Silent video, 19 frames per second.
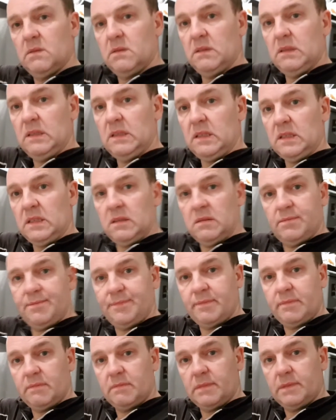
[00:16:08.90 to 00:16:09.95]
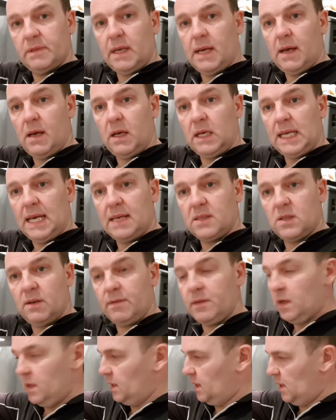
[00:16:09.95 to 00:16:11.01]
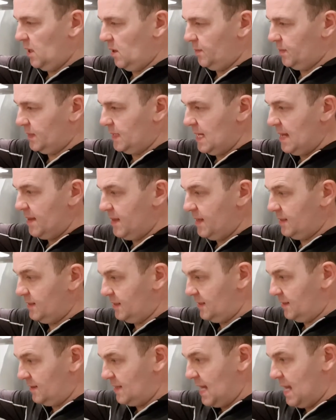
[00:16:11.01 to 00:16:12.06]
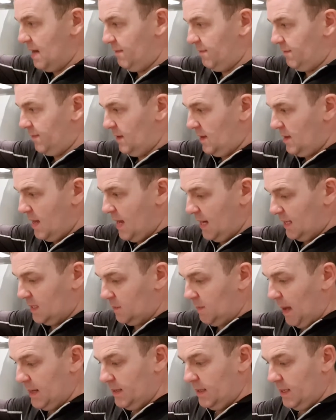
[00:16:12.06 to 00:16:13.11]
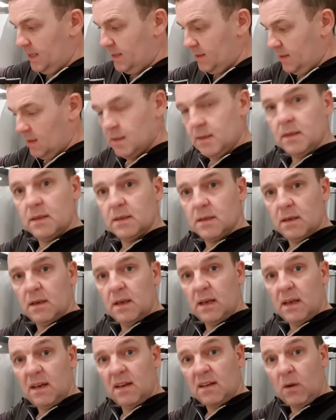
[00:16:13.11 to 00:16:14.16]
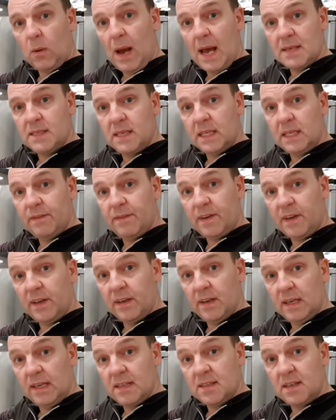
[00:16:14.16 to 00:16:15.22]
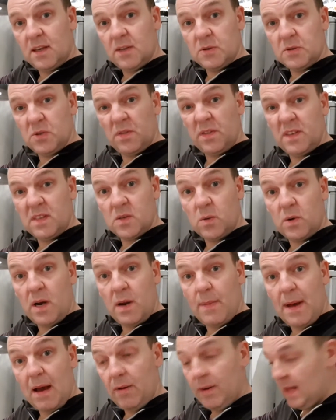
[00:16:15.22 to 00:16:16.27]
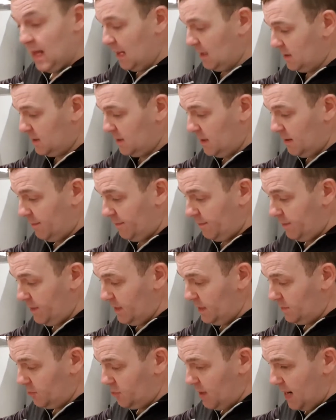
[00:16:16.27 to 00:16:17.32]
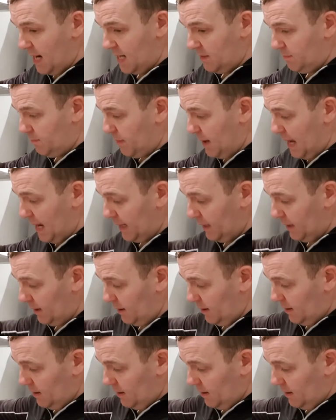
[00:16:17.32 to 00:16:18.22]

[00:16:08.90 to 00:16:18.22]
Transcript: Ugh. Right, okay, so I've got the hops there. They've expanded quite significantly, so there's nothing to worry about with that freeze-dried bag.